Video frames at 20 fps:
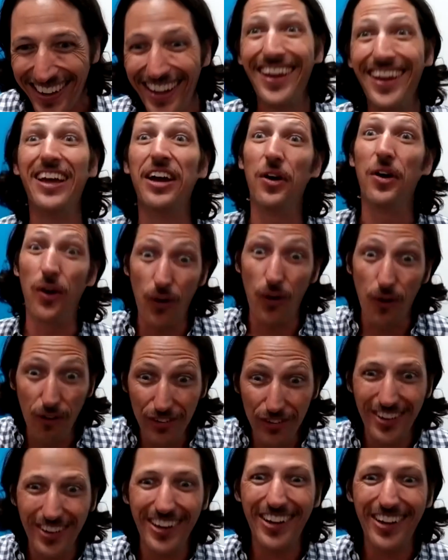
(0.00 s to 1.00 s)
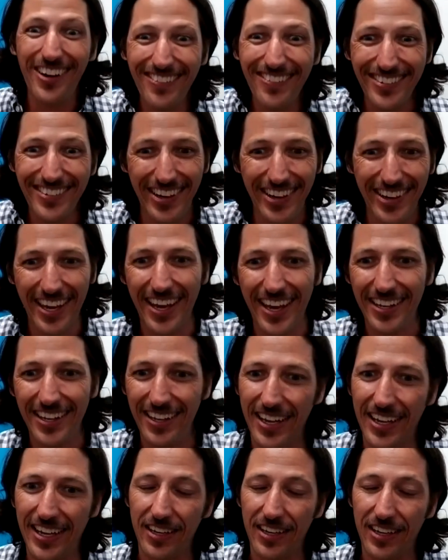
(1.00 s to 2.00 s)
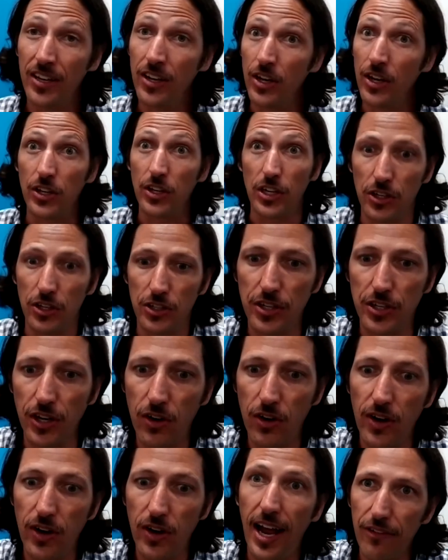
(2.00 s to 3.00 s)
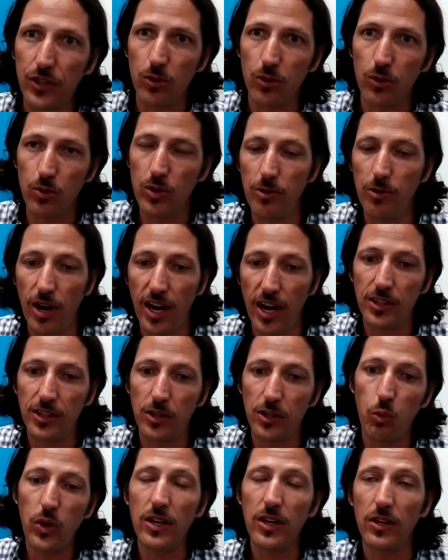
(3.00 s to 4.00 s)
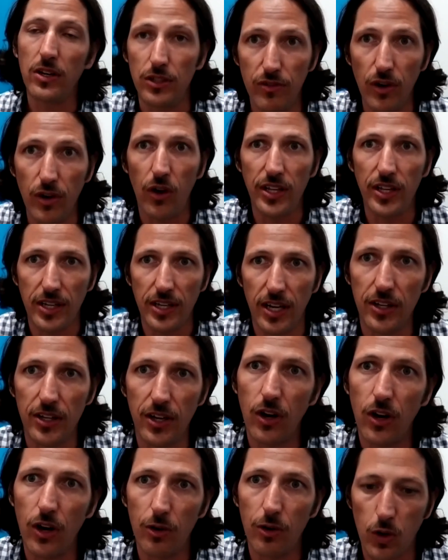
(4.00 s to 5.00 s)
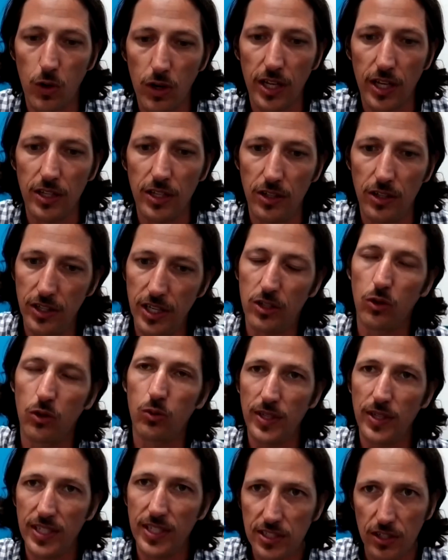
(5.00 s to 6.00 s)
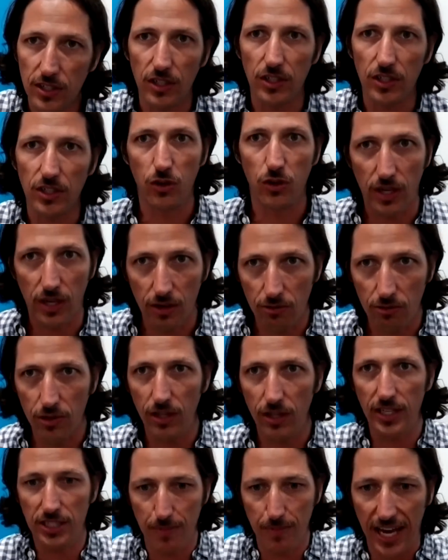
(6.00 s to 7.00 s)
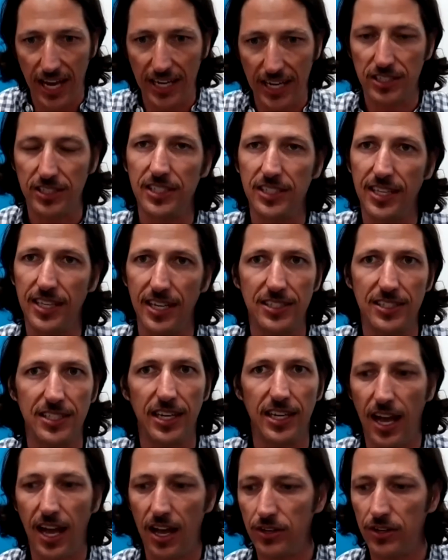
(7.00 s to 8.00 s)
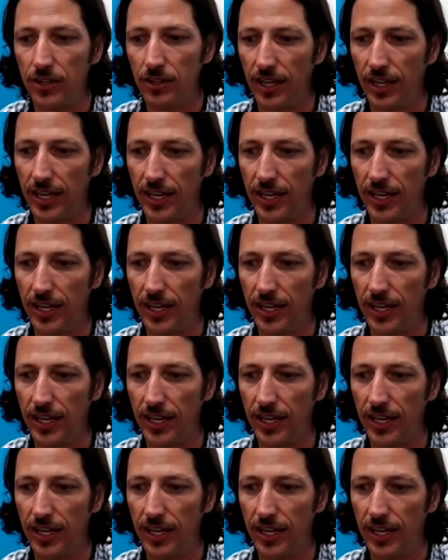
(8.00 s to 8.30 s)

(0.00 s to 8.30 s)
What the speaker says: over and over again. Like, you don't have to rewrite the wheel. You've already done the hard work and the legal research. You can really smash these things together. Like,